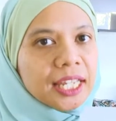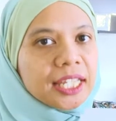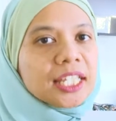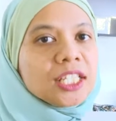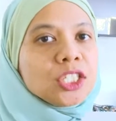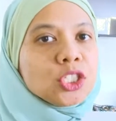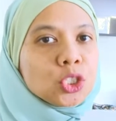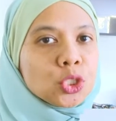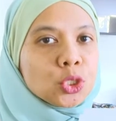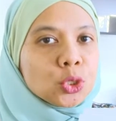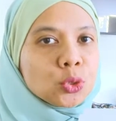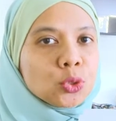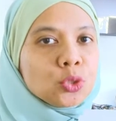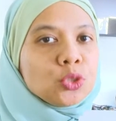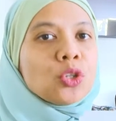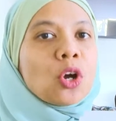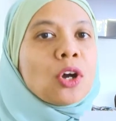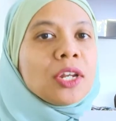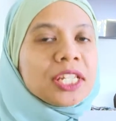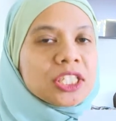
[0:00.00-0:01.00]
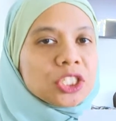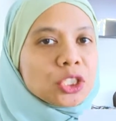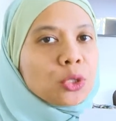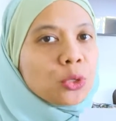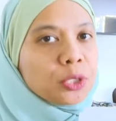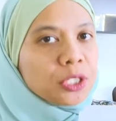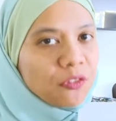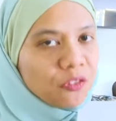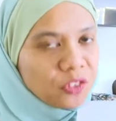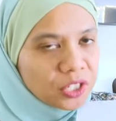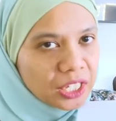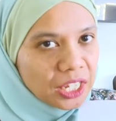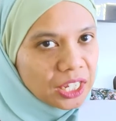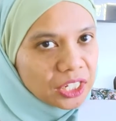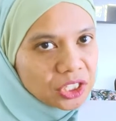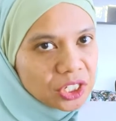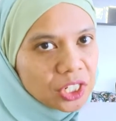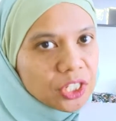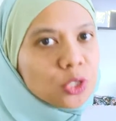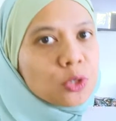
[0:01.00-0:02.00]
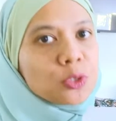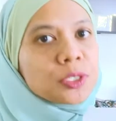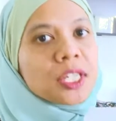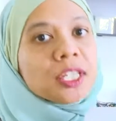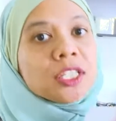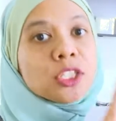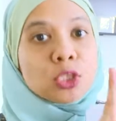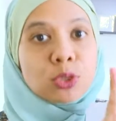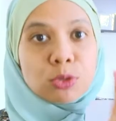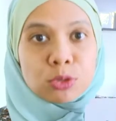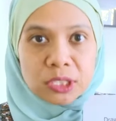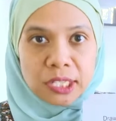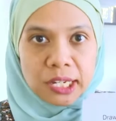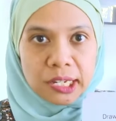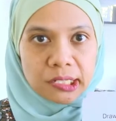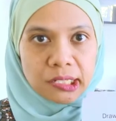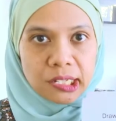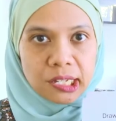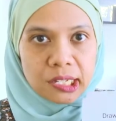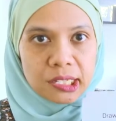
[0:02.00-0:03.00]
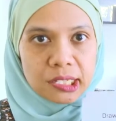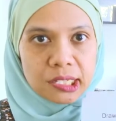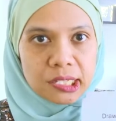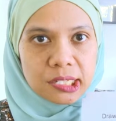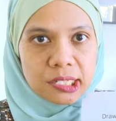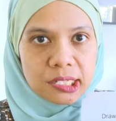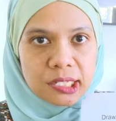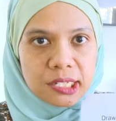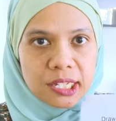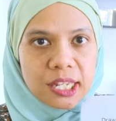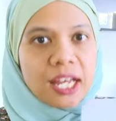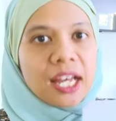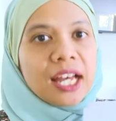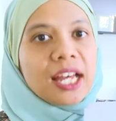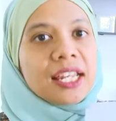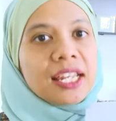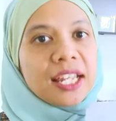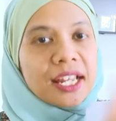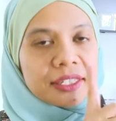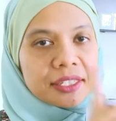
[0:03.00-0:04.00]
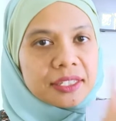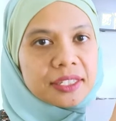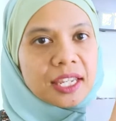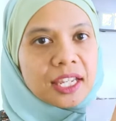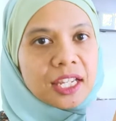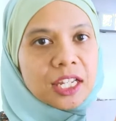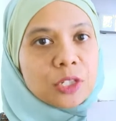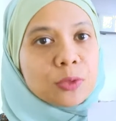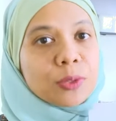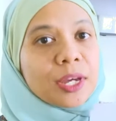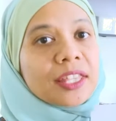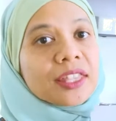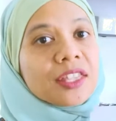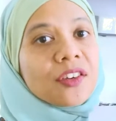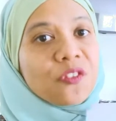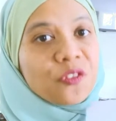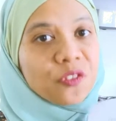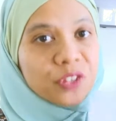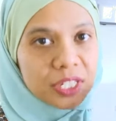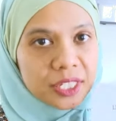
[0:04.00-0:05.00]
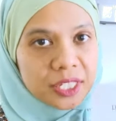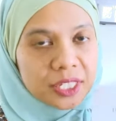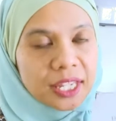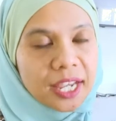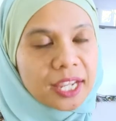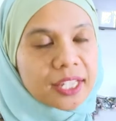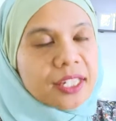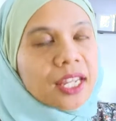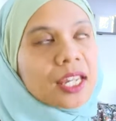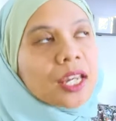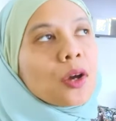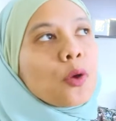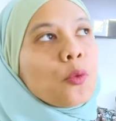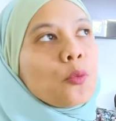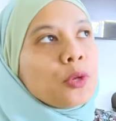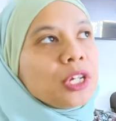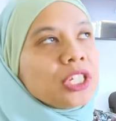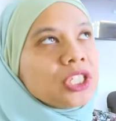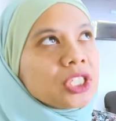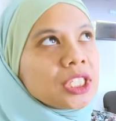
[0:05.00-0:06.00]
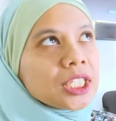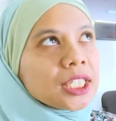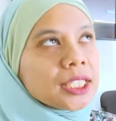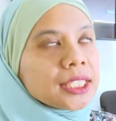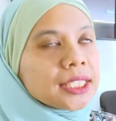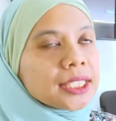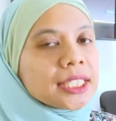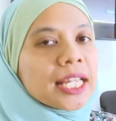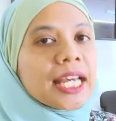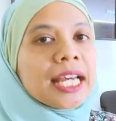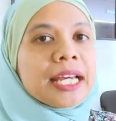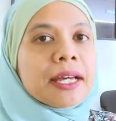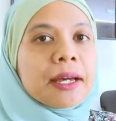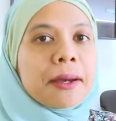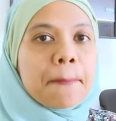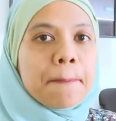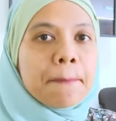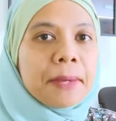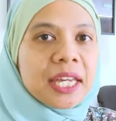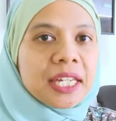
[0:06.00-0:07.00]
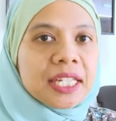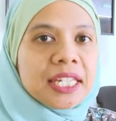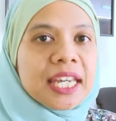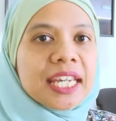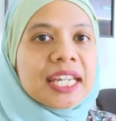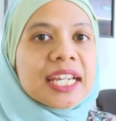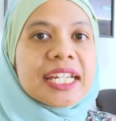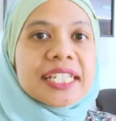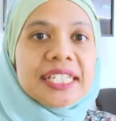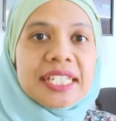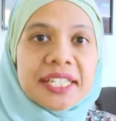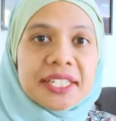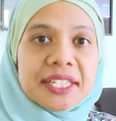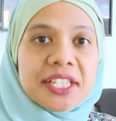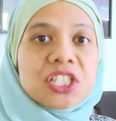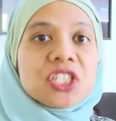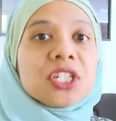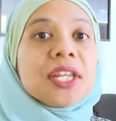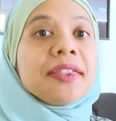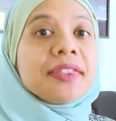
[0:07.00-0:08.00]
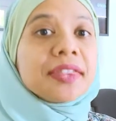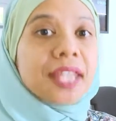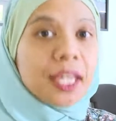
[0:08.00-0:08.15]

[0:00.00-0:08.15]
into knowledge codification using two techniques. Let's take a look at the first technique, which is making a decision